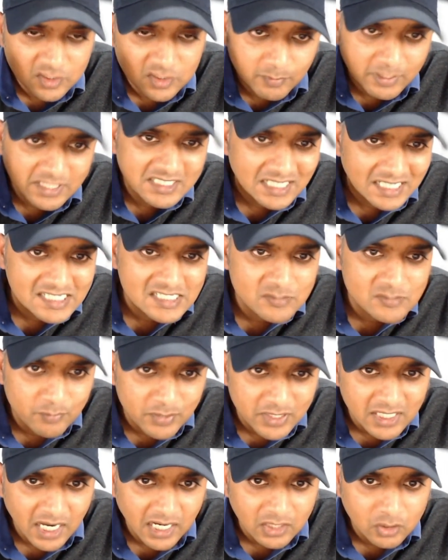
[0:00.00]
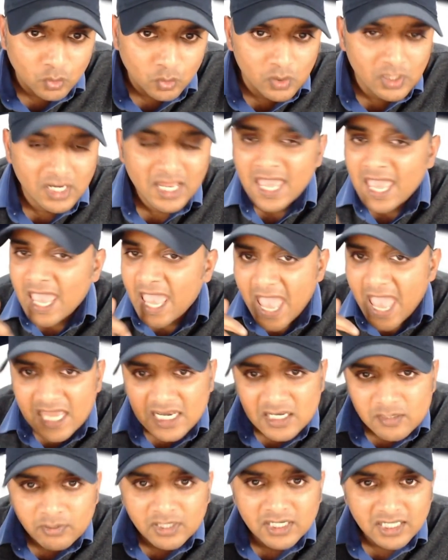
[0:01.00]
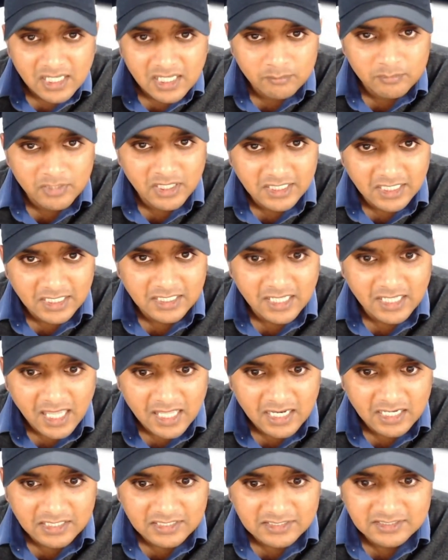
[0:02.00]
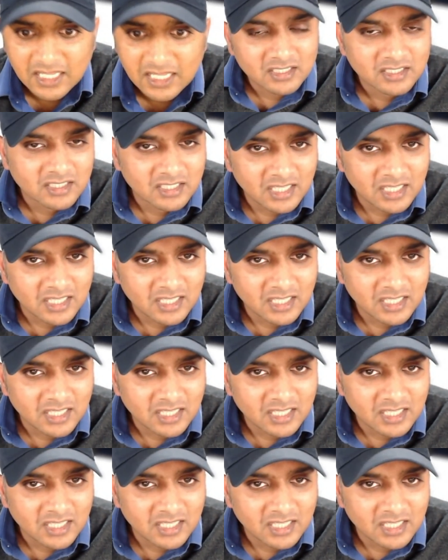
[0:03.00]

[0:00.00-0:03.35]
a specialized BI tool. Anybody can be a data analyst.